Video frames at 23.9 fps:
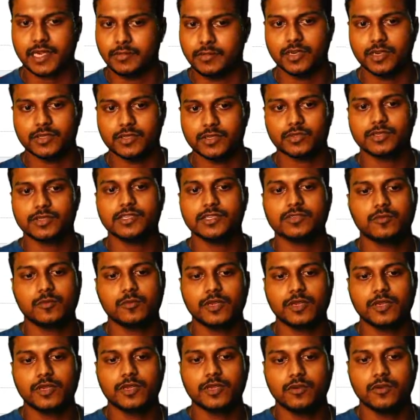So this would be
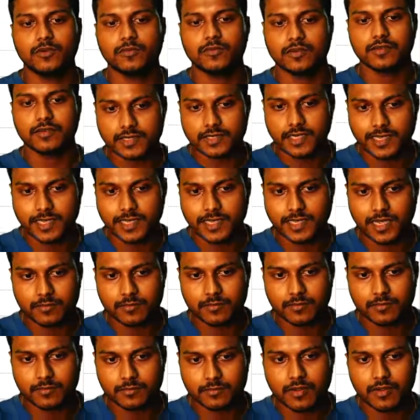your first assignment
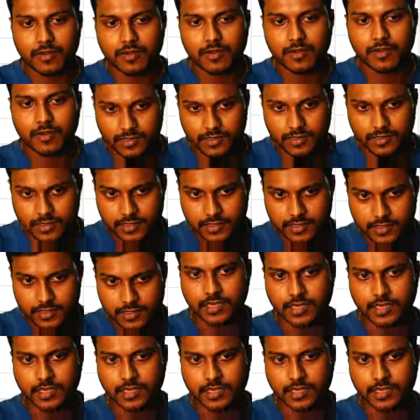for this session.